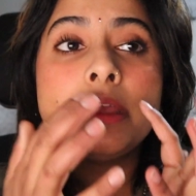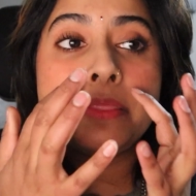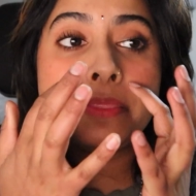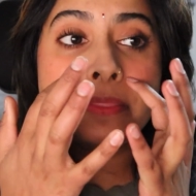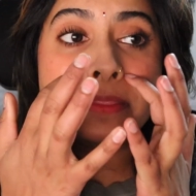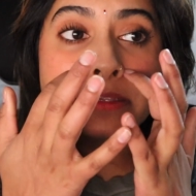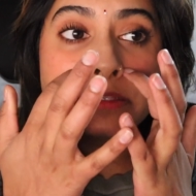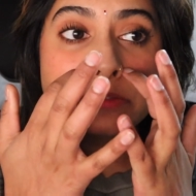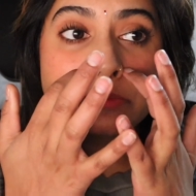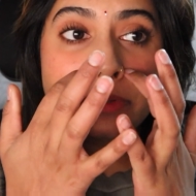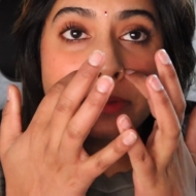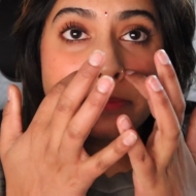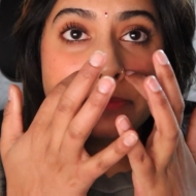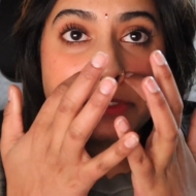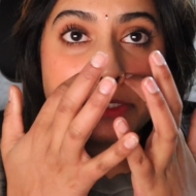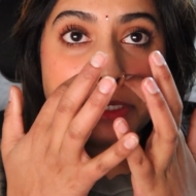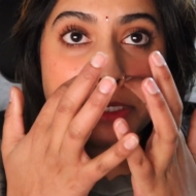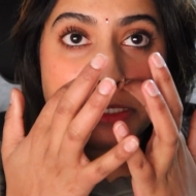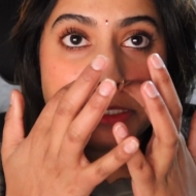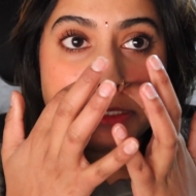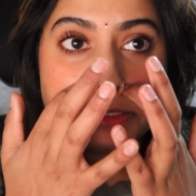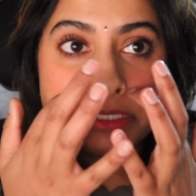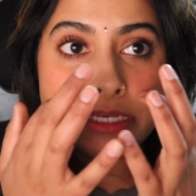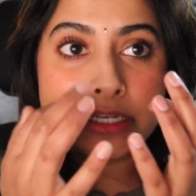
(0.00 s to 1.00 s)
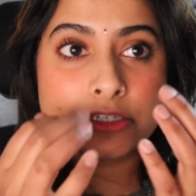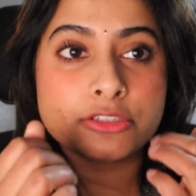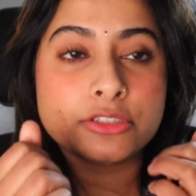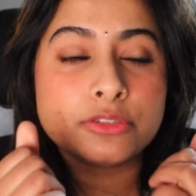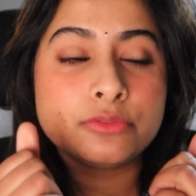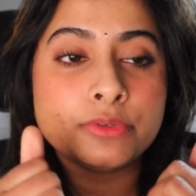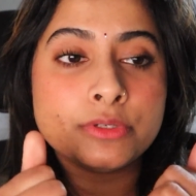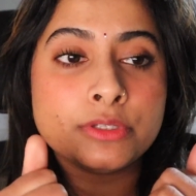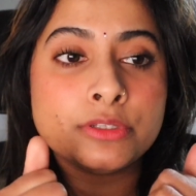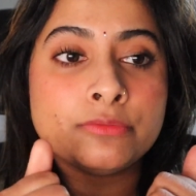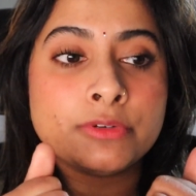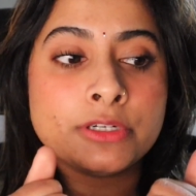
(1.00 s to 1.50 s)
This website is actually
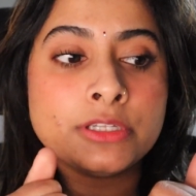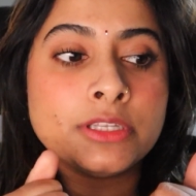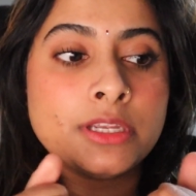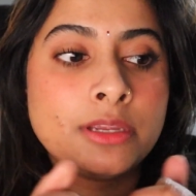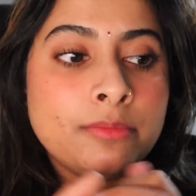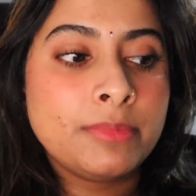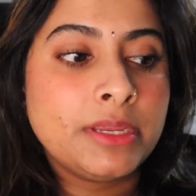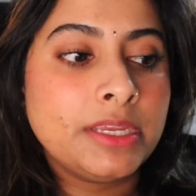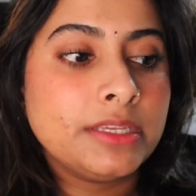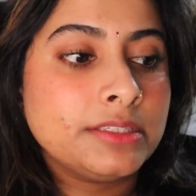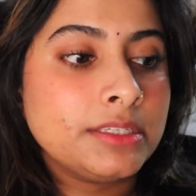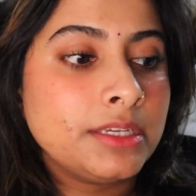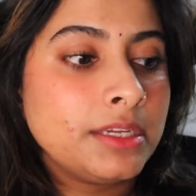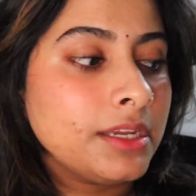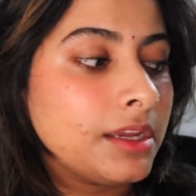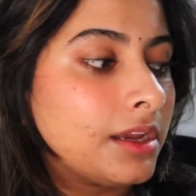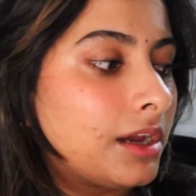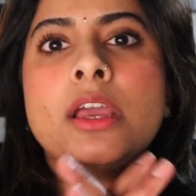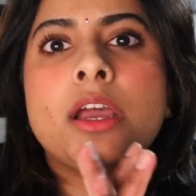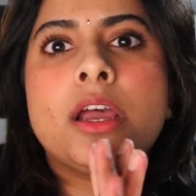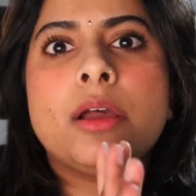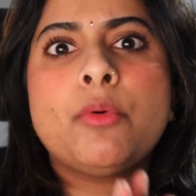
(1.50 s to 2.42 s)
really amazing.